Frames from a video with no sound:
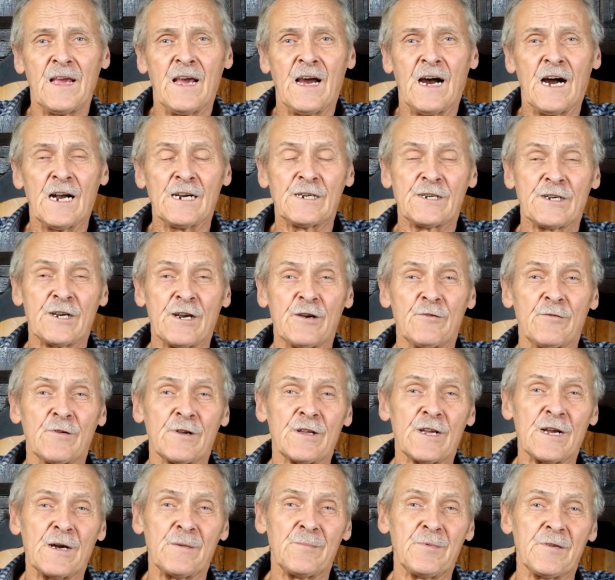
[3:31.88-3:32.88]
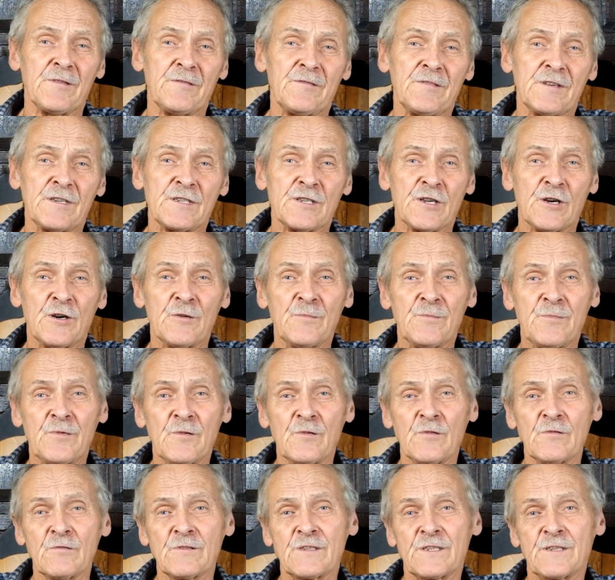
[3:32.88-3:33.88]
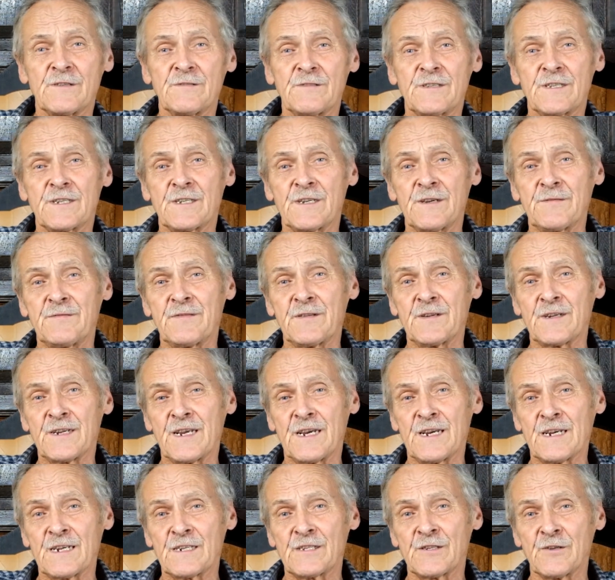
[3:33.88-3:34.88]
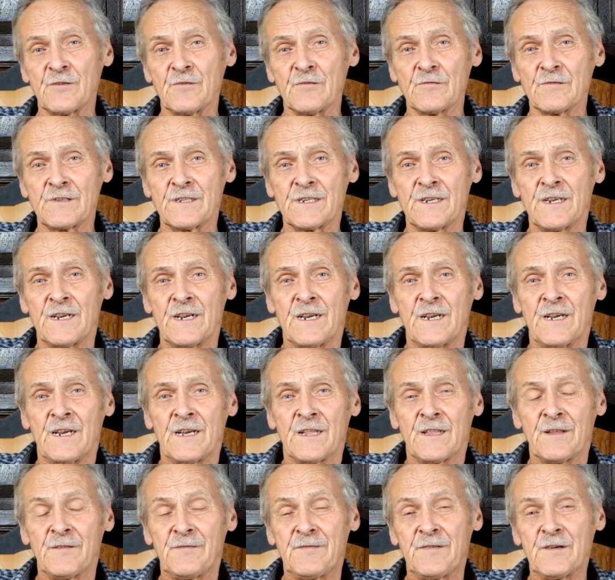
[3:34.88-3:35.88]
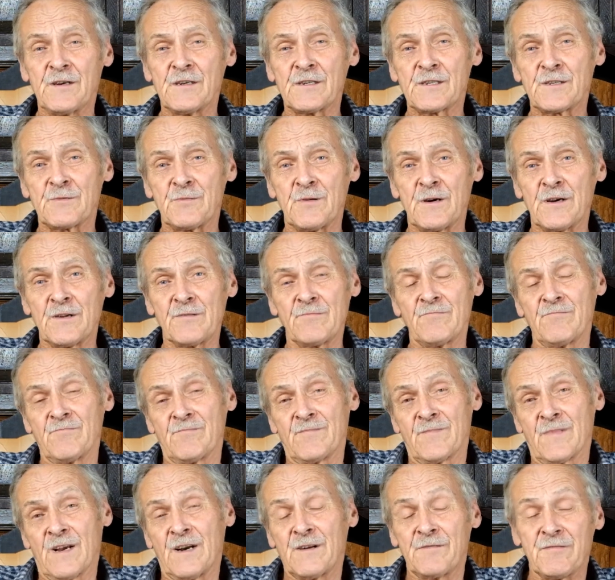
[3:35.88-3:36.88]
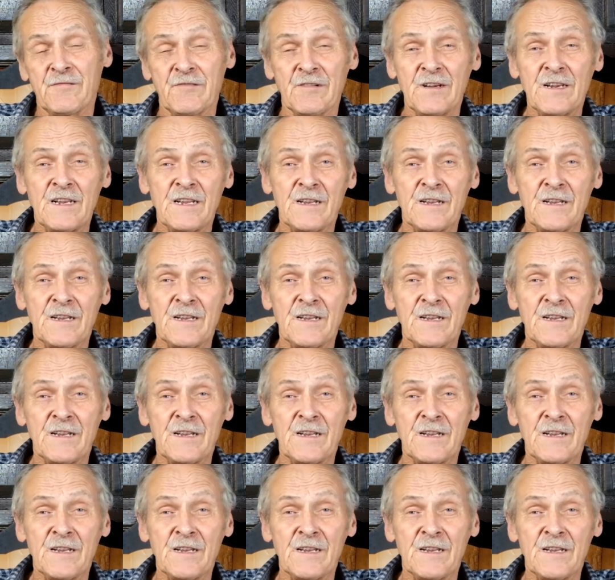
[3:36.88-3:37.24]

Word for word: I show a couple of examples of stiffened axles. The first one, I freely